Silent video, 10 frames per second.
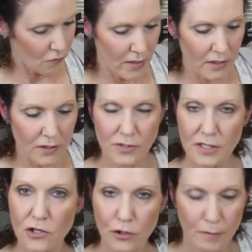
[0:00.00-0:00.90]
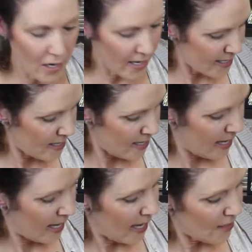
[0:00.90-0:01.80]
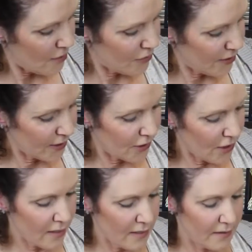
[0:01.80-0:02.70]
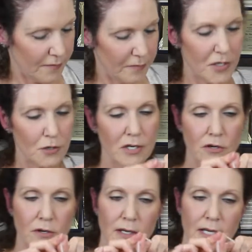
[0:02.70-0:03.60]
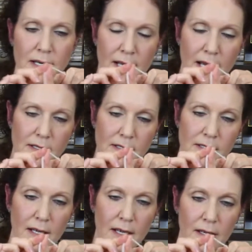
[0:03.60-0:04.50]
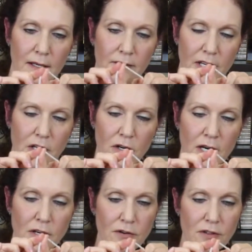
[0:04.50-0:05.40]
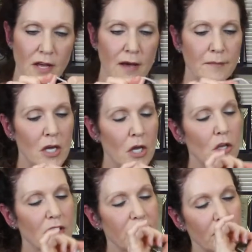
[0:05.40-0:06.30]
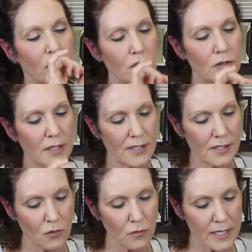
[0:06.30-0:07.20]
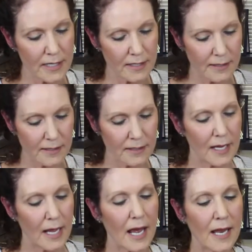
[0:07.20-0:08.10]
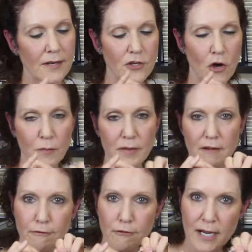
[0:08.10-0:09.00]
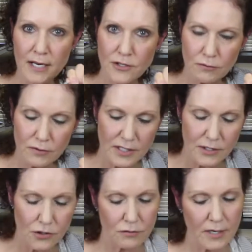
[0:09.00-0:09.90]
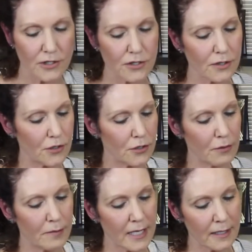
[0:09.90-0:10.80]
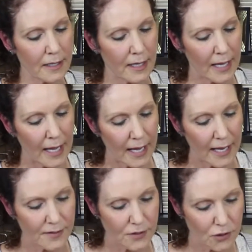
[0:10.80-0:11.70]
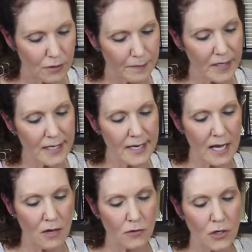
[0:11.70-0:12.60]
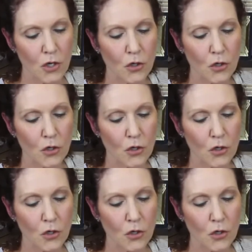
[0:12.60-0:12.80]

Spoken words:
where it goes into your body, and you just start between your index finger and your thumb, give it a good squeeze, and don't be afraid to really stretch the tubing and strip it down